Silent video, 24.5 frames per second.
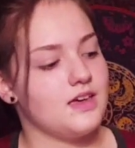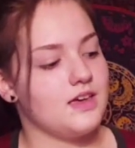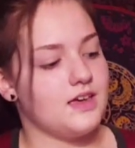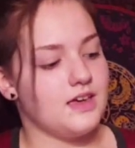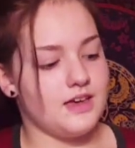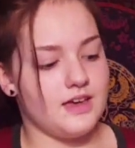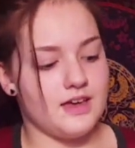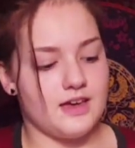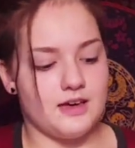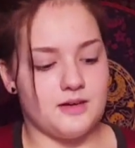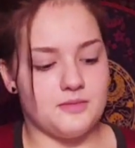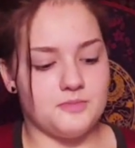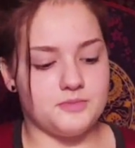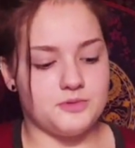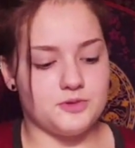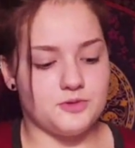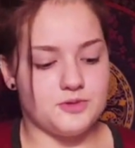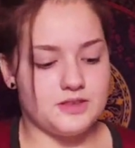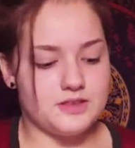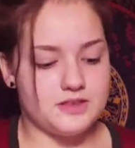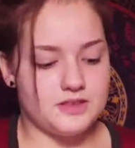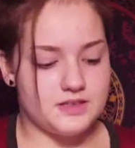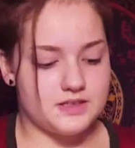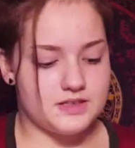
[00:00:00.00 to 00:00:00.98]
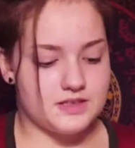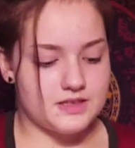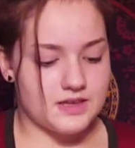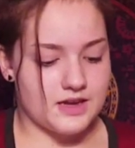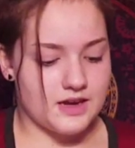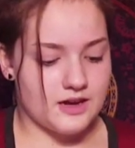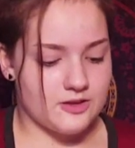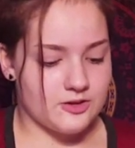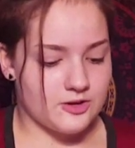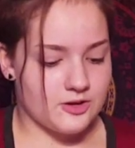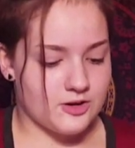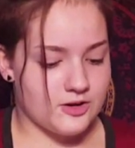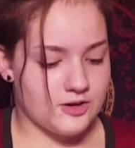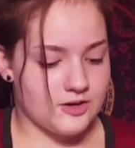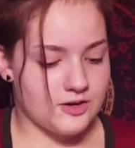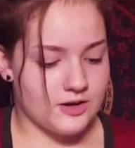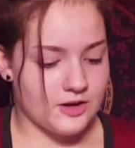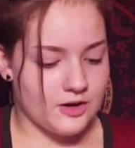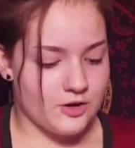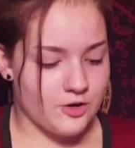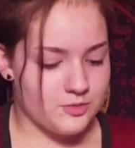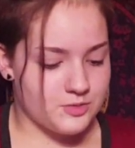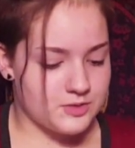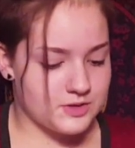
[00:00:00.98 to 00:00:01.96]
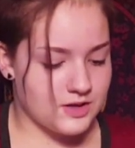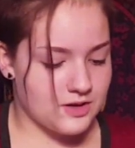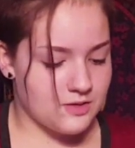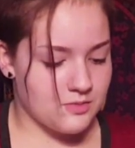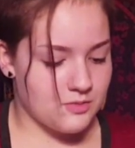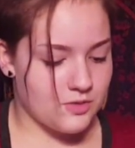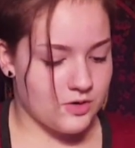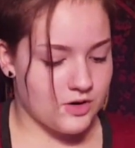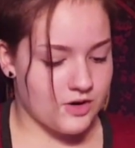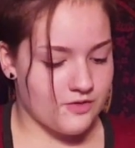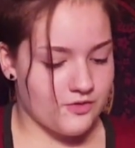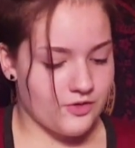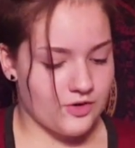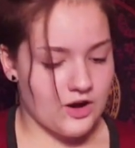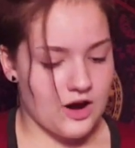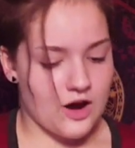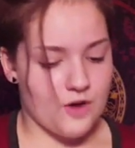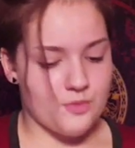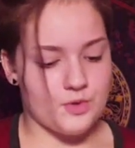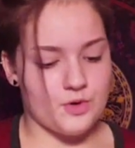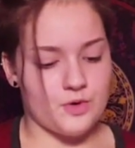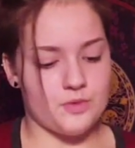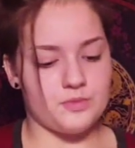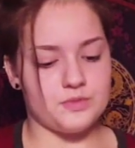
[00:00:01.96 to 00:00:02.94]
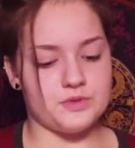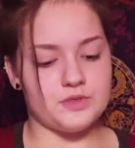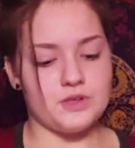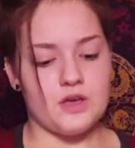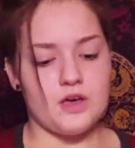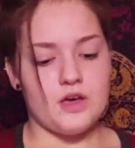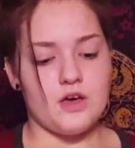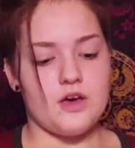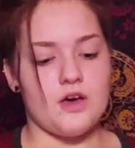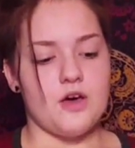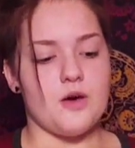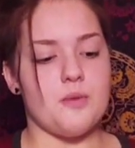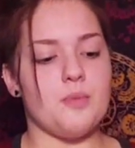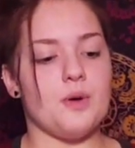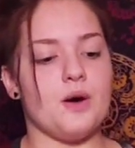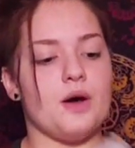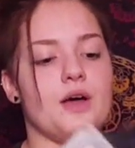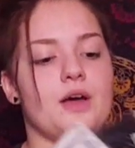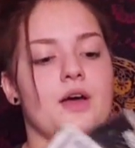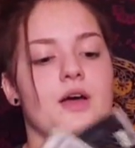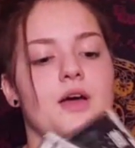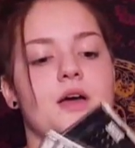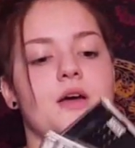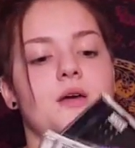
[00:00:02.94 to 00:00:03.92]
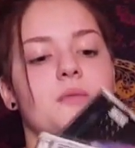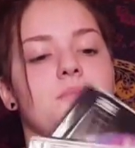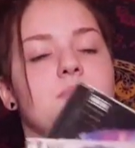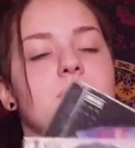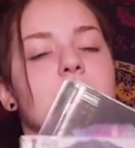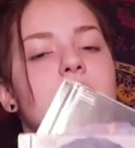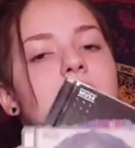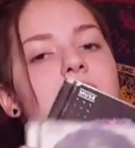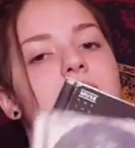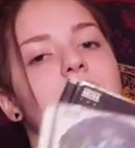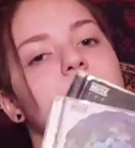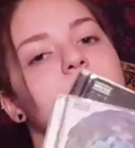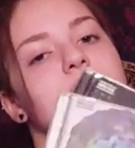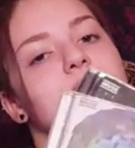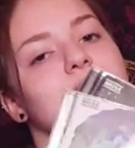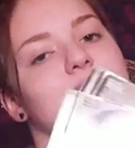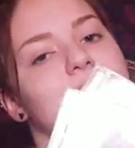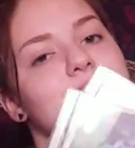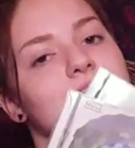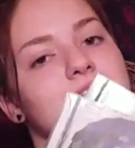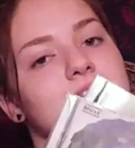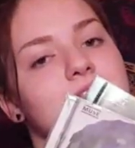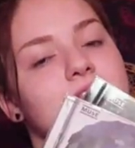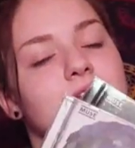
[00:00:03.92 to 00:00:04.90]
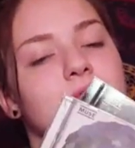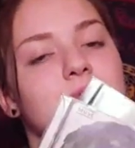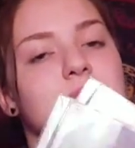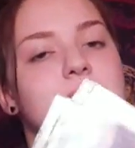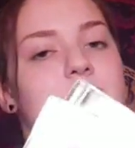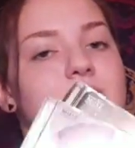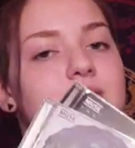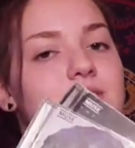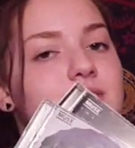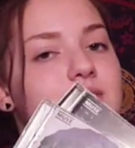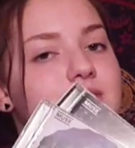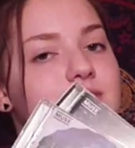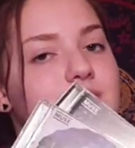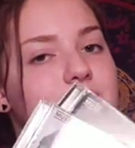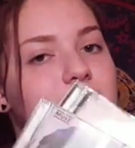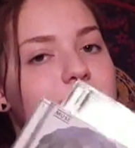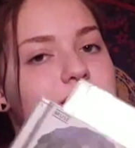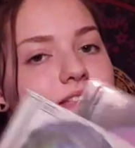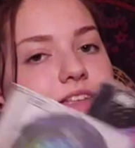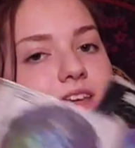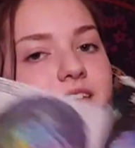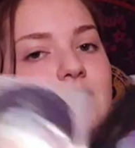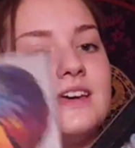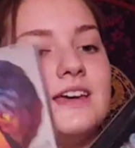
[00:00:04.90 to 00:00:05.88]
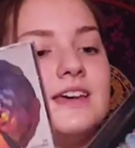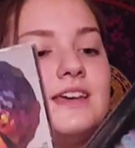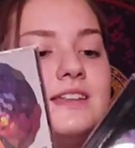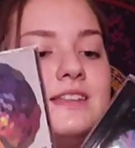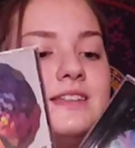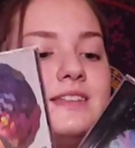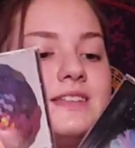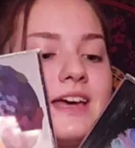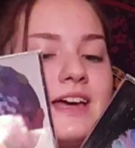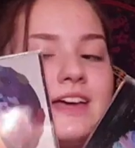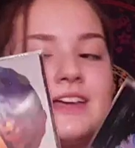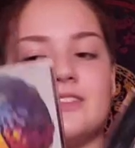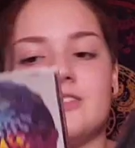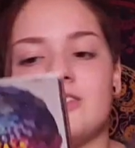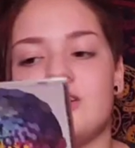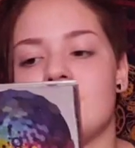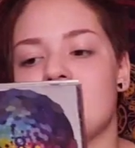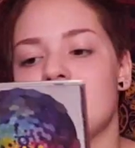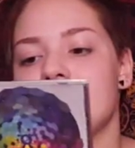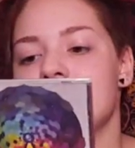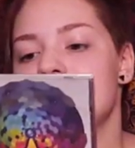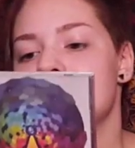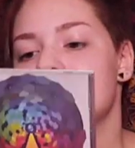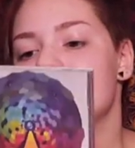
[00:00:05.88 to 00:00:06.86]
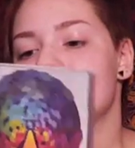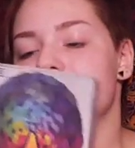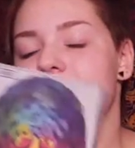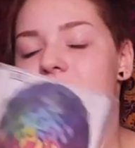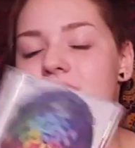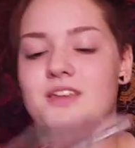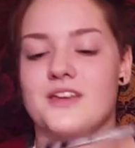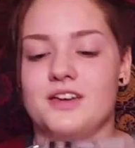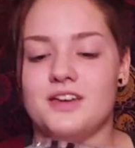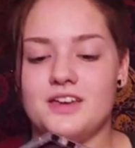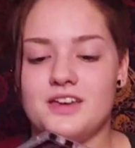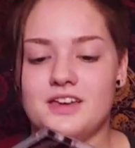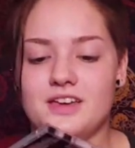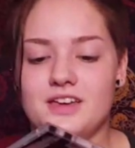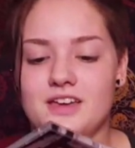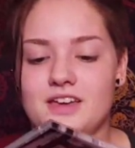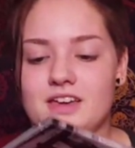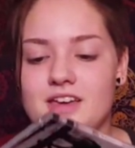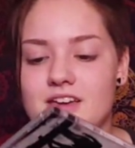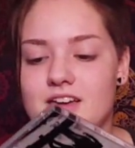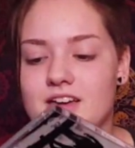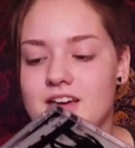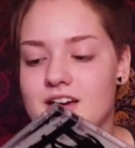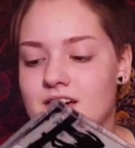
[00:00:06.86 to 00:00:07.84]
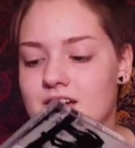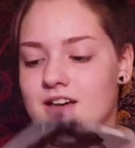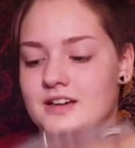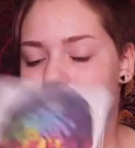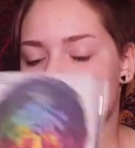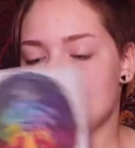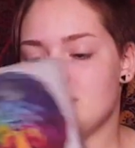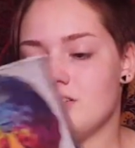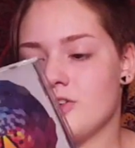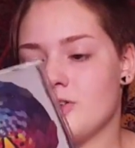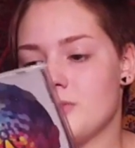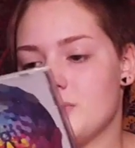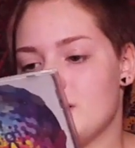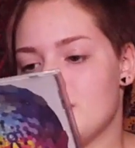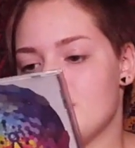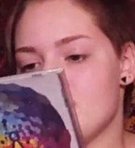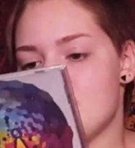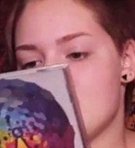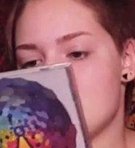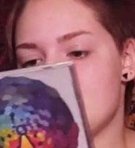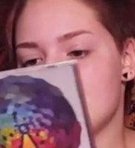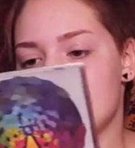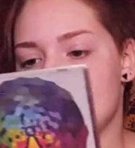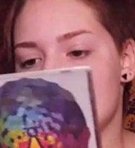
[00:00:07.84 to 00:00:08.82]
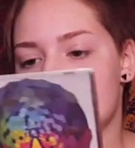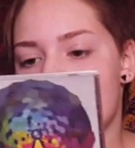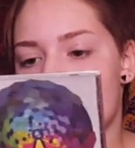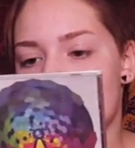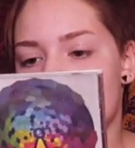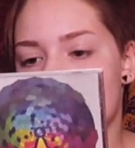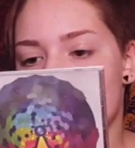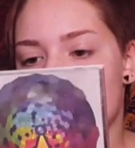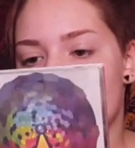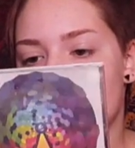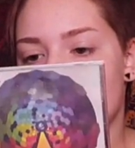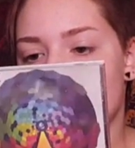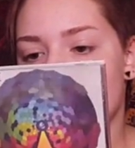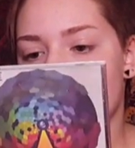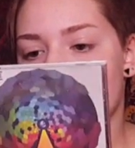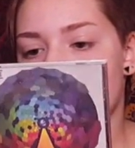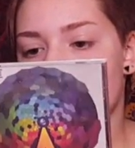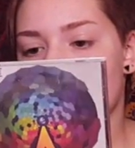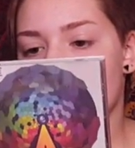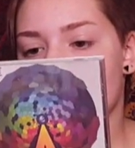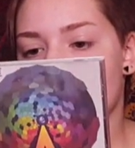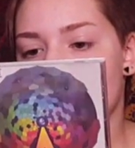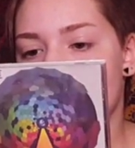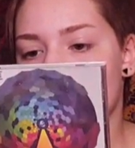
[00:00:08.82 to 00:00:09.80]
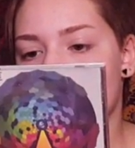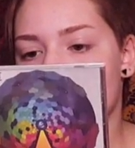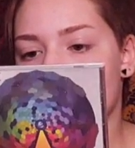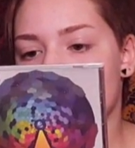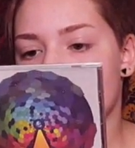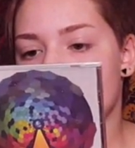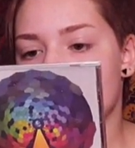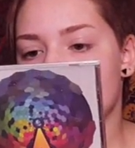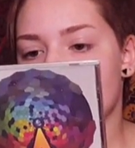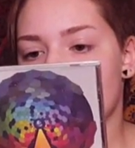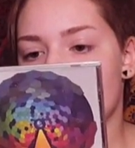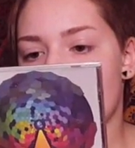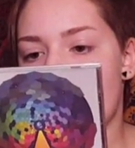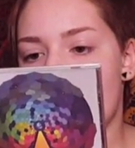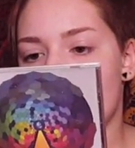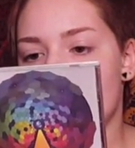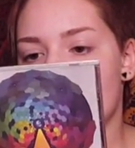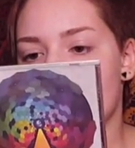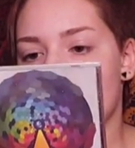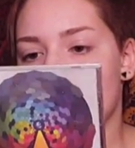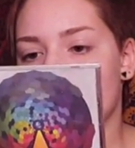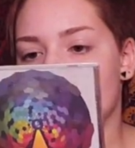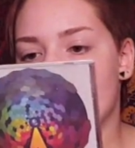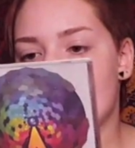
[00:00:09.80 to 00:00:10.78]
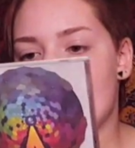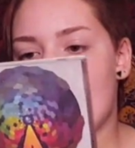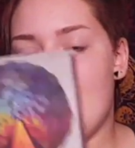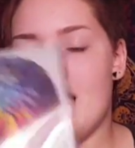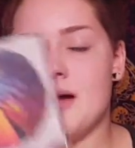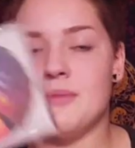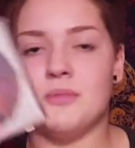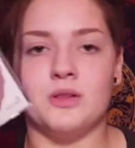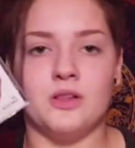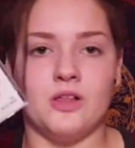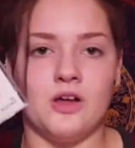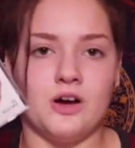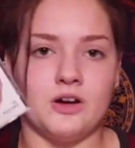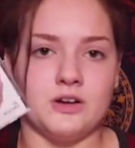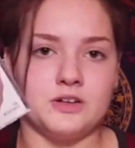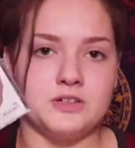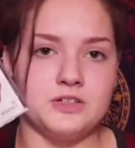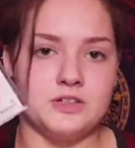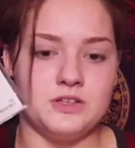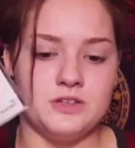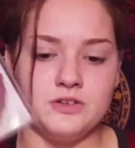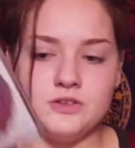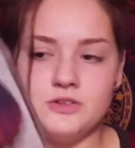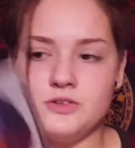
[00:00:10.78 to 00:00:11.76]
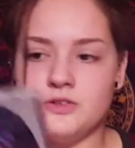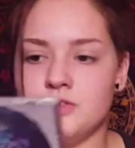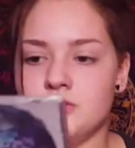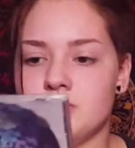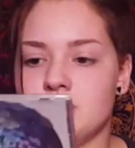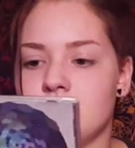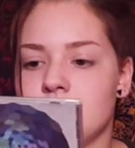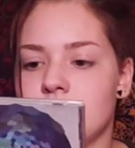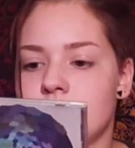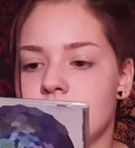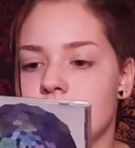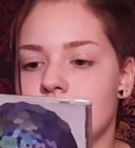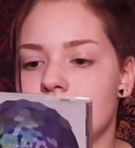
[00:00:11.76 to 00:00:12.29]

And I'm doing these together, and I hope to get more of their albums. But Muses, The Resistance, and Second Law. A song I'm going to recommend off of here is probably I Belong to You.